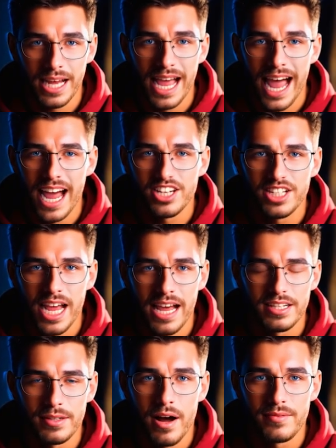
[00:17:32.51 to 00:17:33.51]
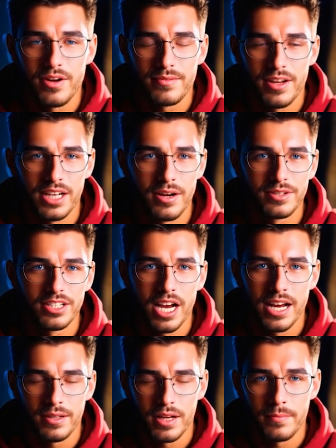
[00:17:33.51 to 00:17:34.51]
hashtags above your video's
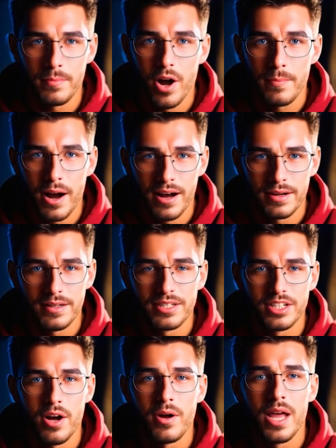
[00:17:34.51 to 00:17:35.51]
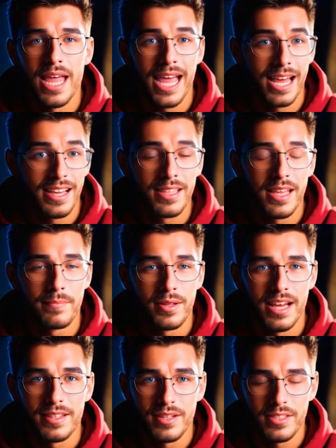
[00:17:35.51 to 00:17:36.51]
title on mobile. So anything
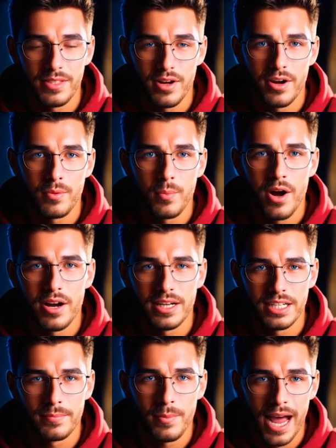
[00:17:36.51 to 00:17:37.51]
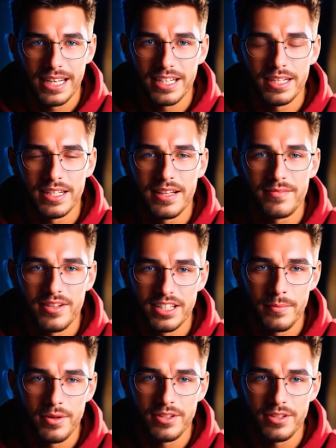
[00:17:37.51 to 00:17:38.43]
beyond the third one is practically invisible to